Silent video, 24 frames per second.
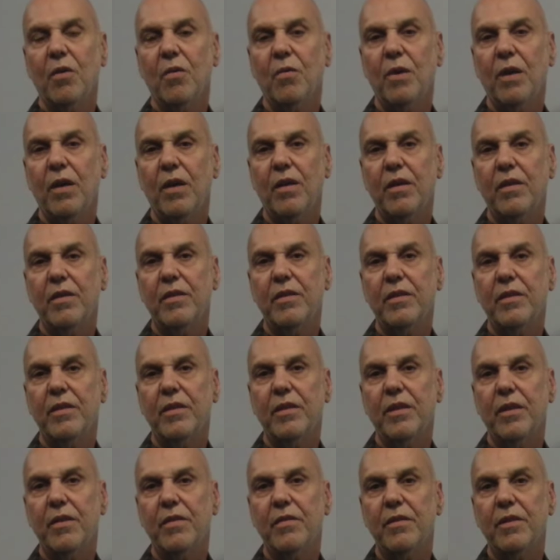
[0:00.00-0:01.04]
Well,
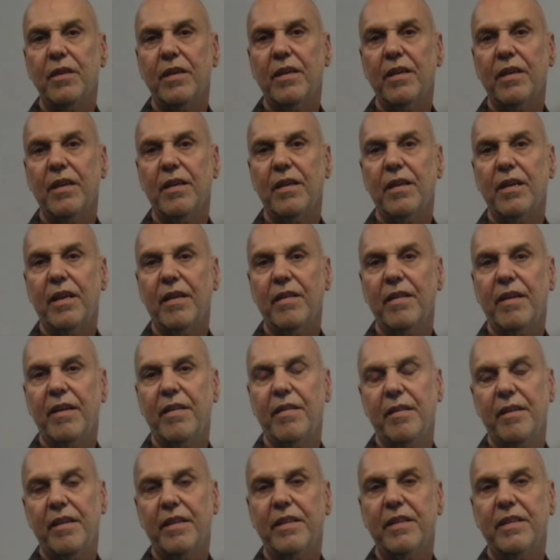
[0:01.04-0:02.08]
you know, I,
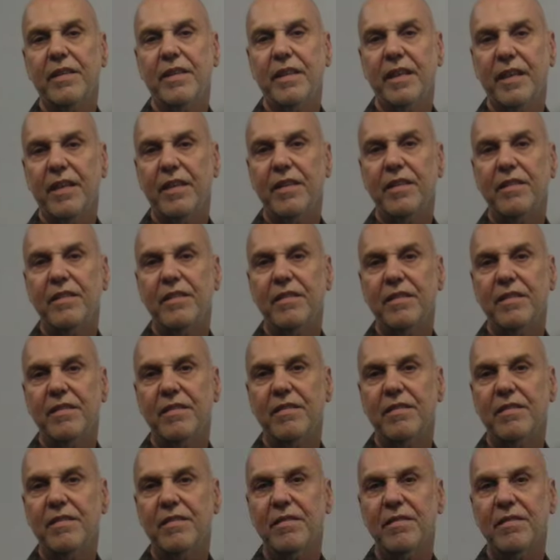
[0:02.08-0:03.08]
I think again,